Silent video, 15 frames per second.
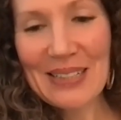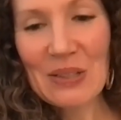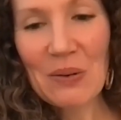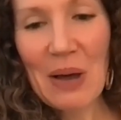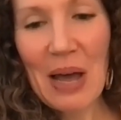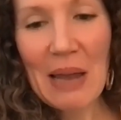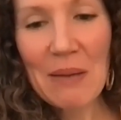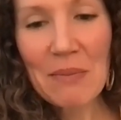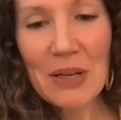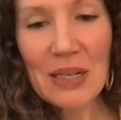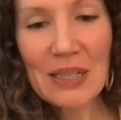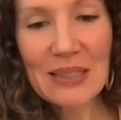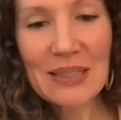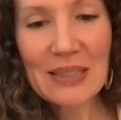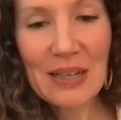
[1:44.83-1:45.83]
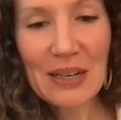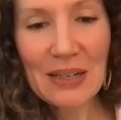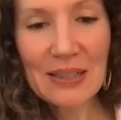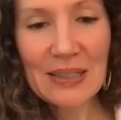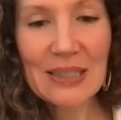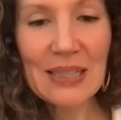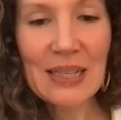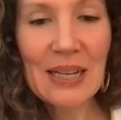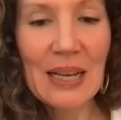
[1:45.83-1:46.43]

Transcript: So I'm going to start